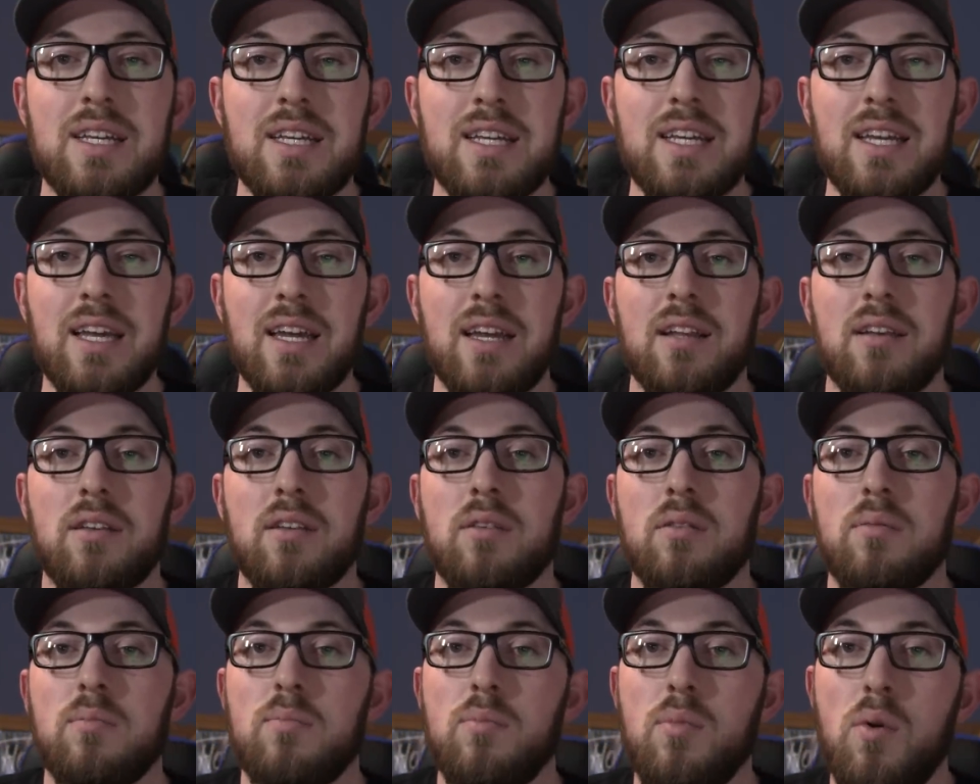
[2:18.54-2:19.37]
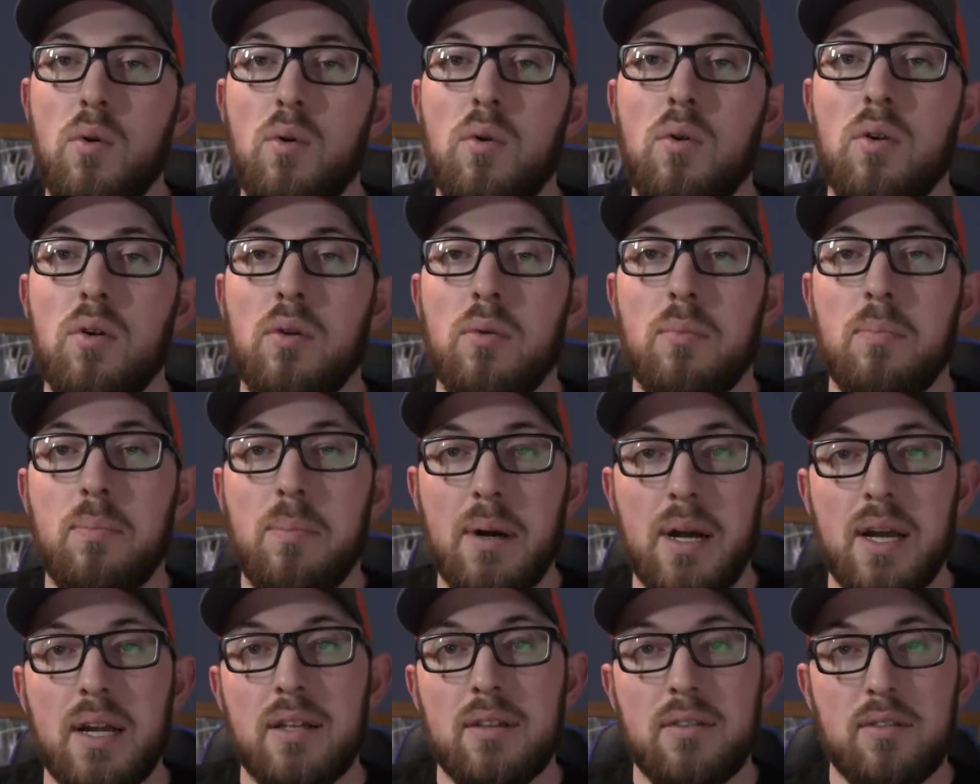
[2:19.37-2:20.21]
get more
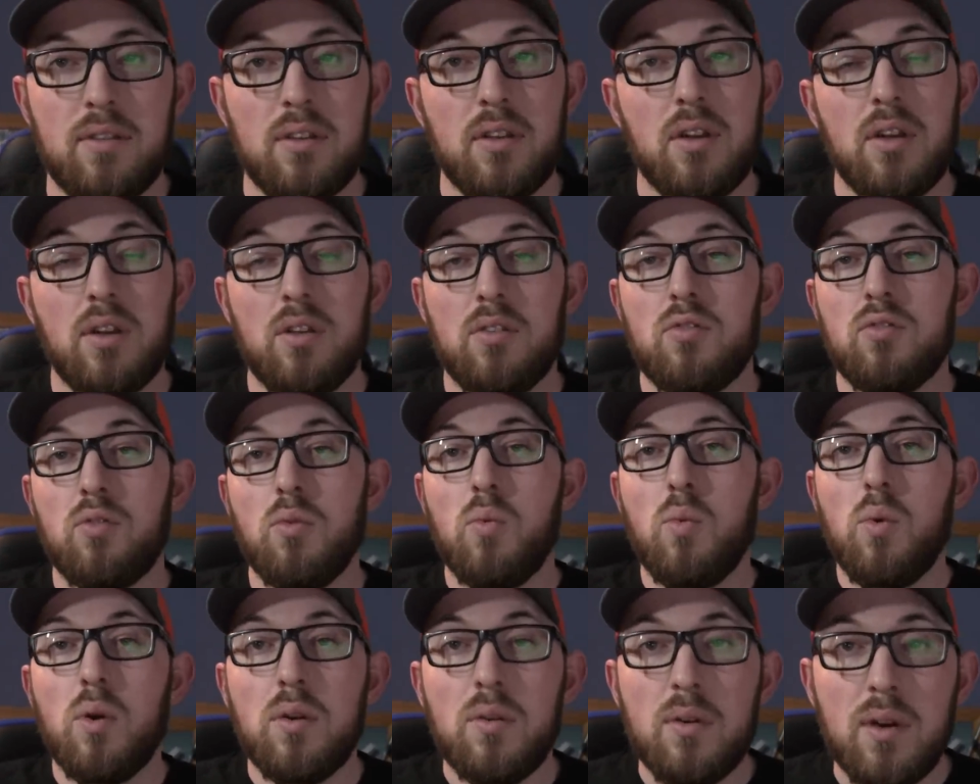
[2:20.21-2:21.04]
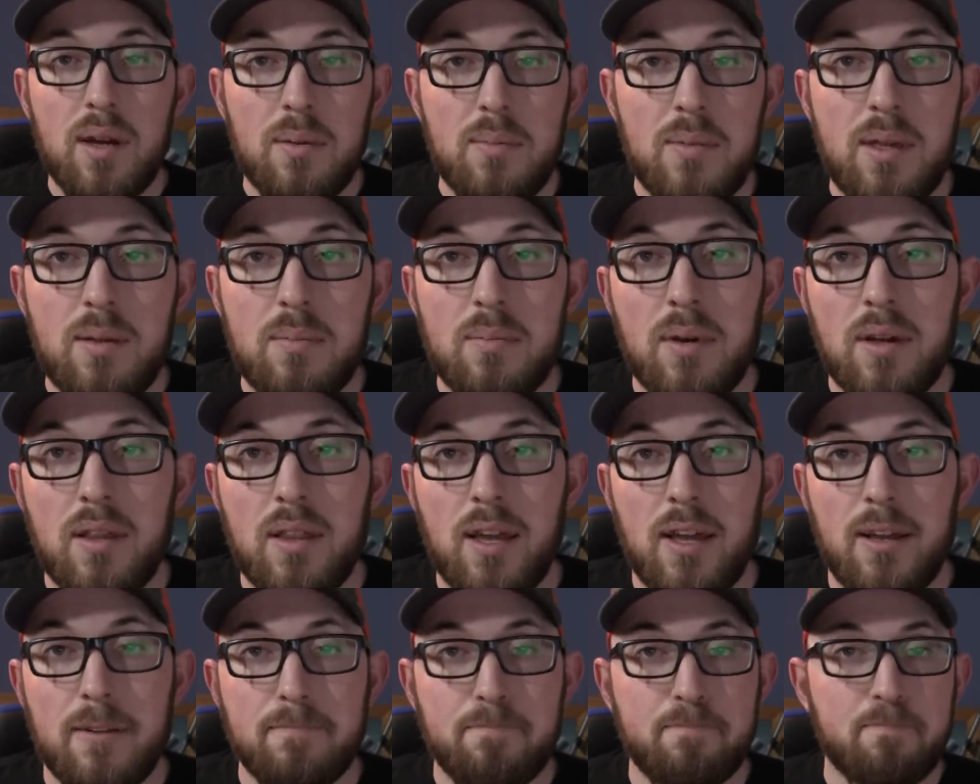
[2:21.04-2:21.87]
bites. So what do I mean by
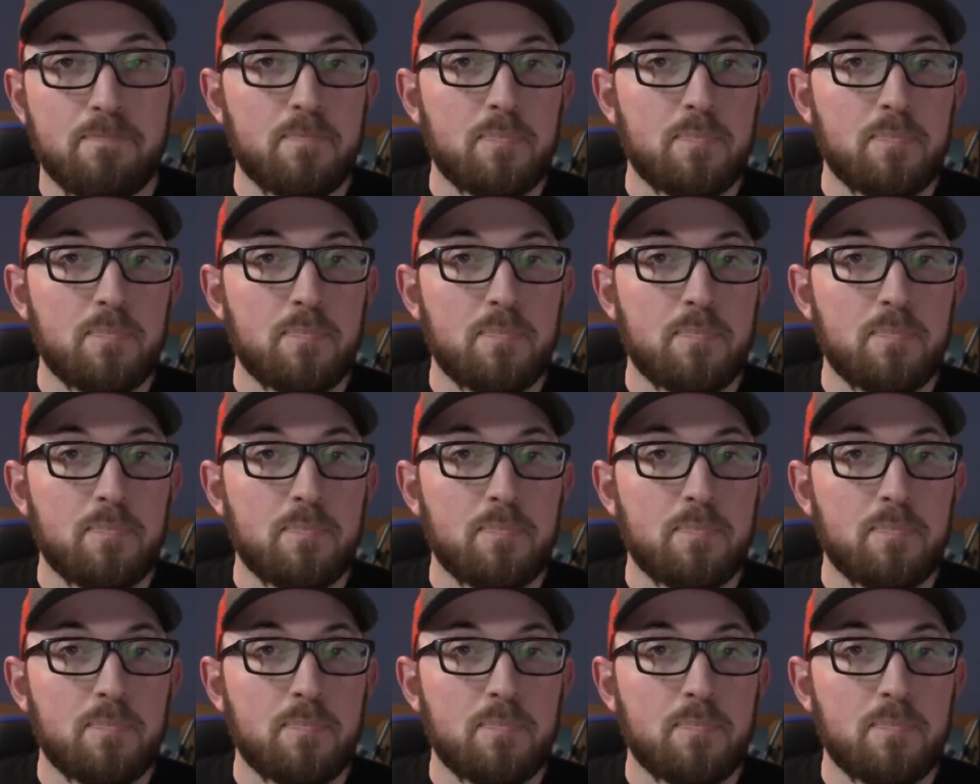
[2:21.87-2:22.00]
that?